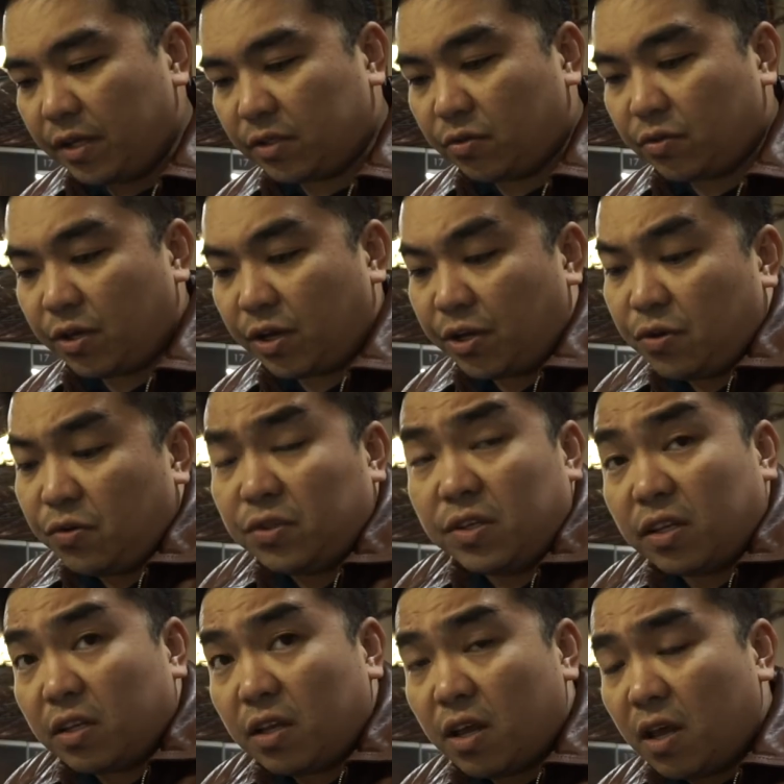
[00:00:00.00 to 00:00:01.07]
So they use
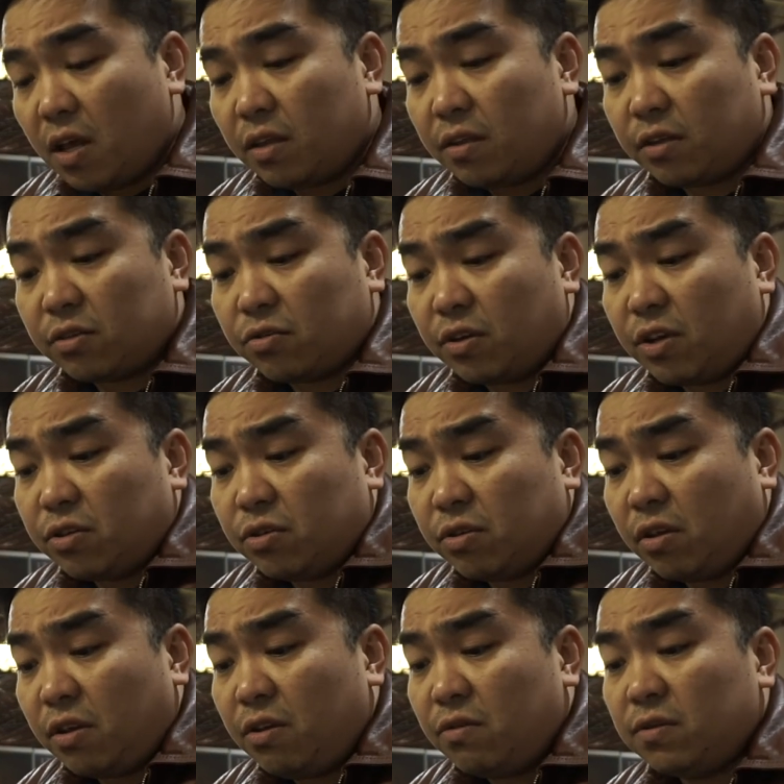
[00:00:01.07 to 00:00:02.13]
it. They're
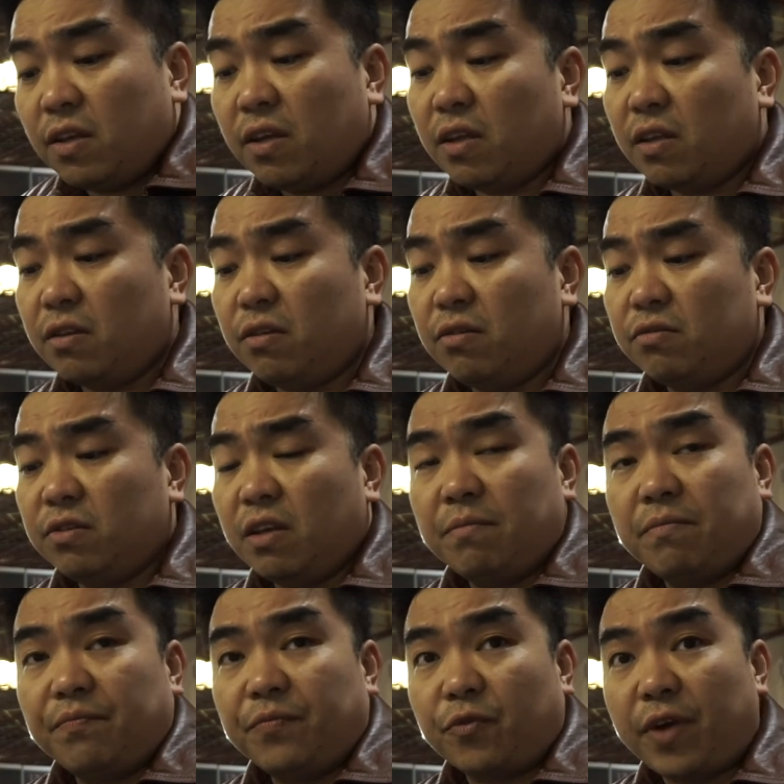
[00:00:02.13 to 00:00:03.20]
traditionally using it
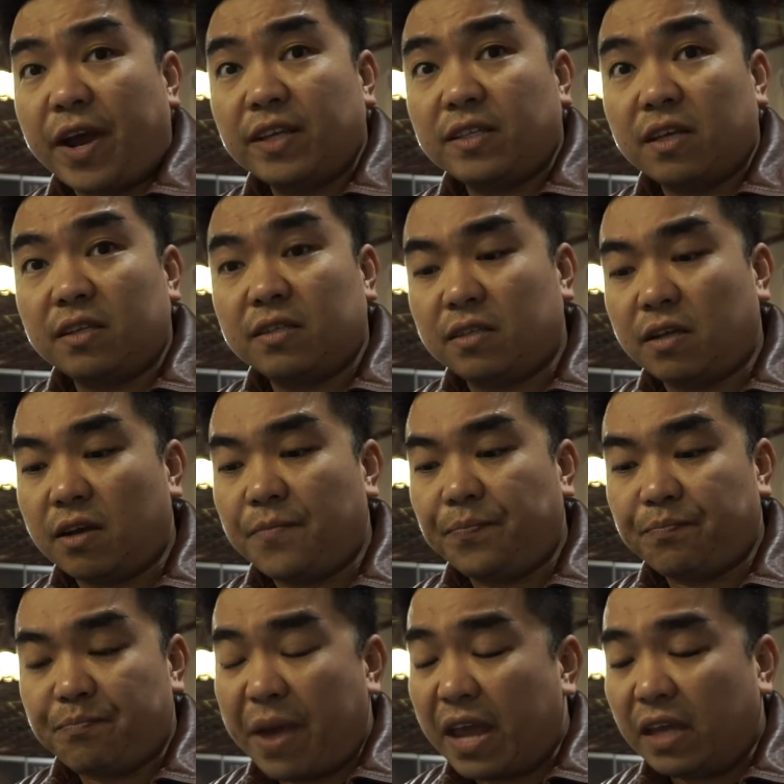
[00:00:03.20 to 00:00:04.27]
using rice as the
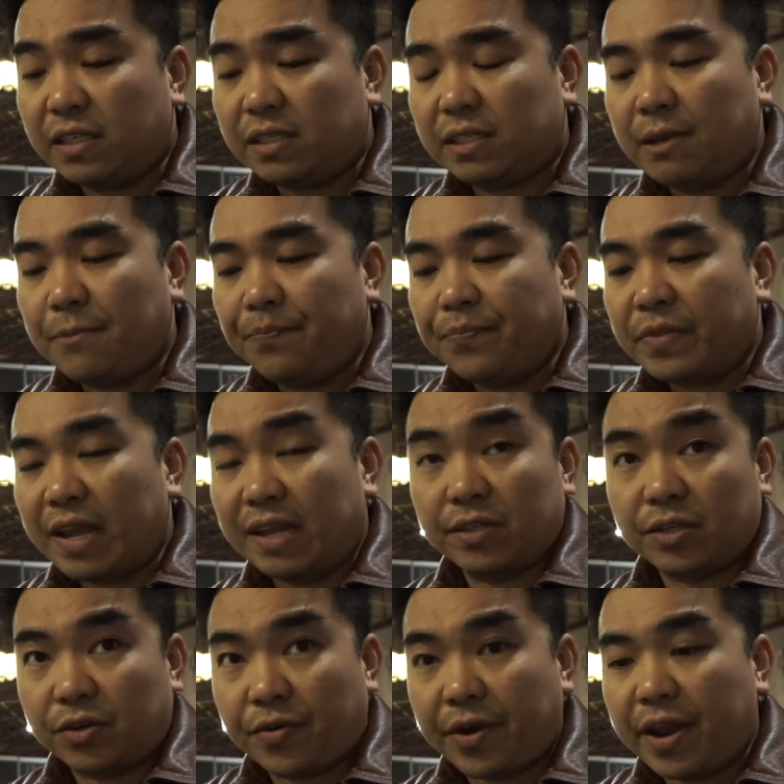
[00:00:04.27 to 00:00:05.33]
base,
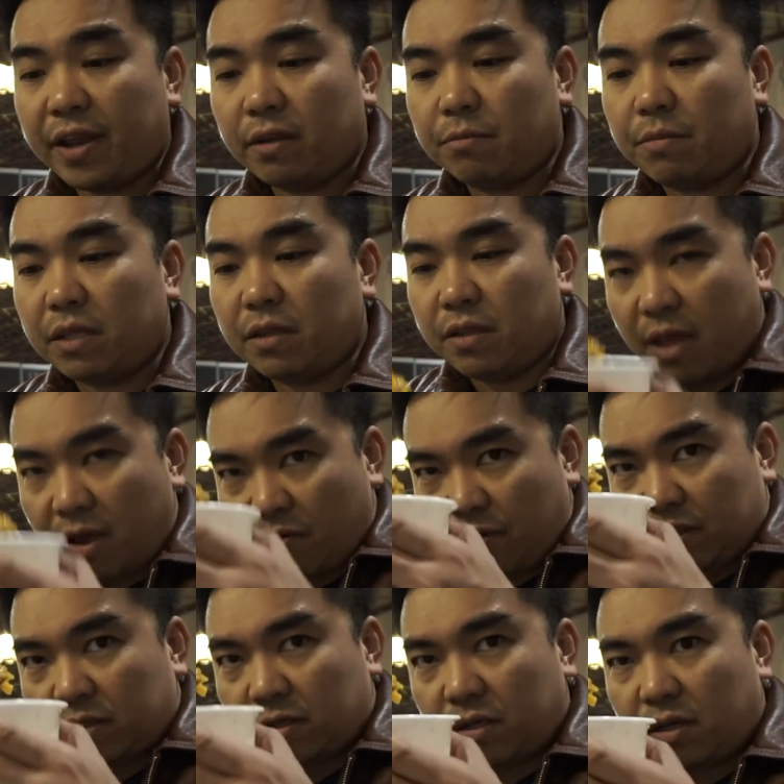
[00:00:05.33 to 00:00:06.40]
as the grain, but now
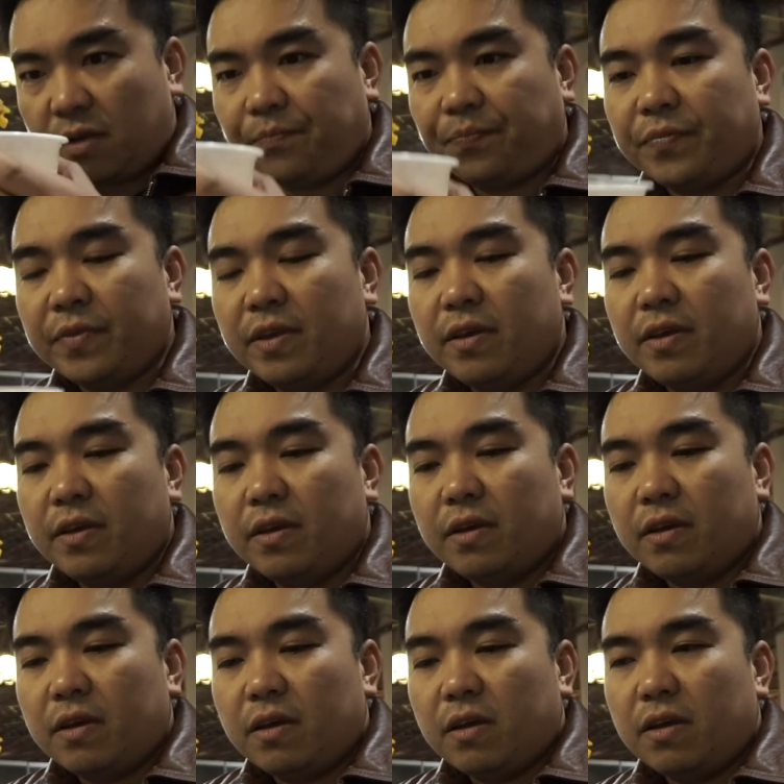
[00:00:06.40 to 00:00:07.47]
it's uh,
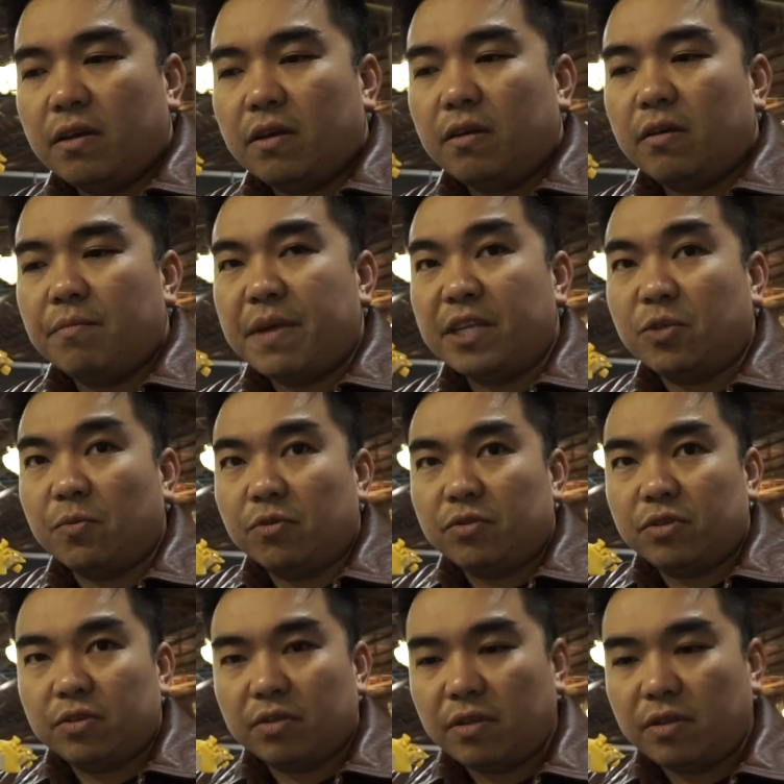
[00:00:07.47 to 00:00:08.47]
majus.